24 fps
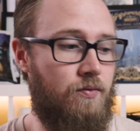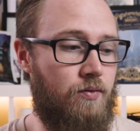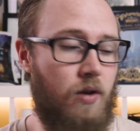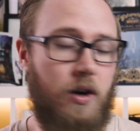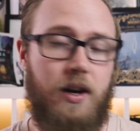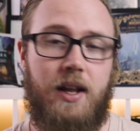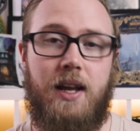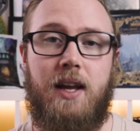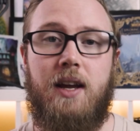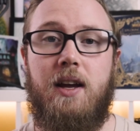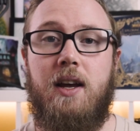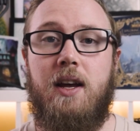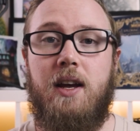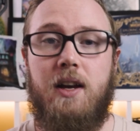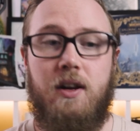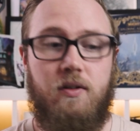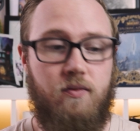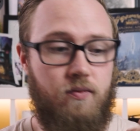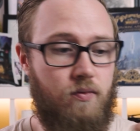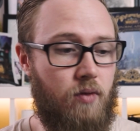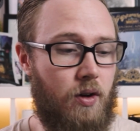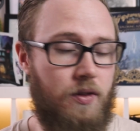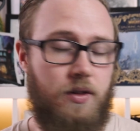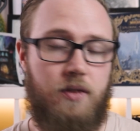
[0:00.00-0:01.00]
run it,
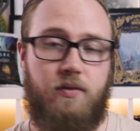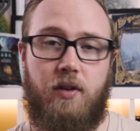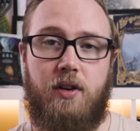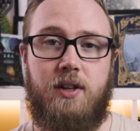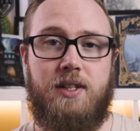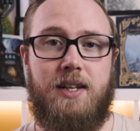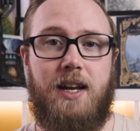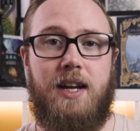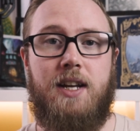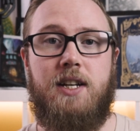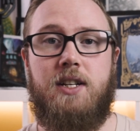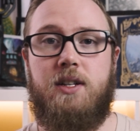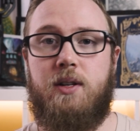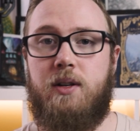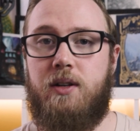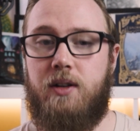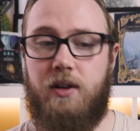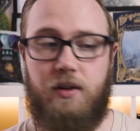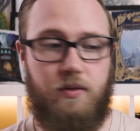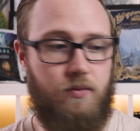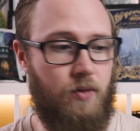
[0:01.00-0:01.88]
run the rotation,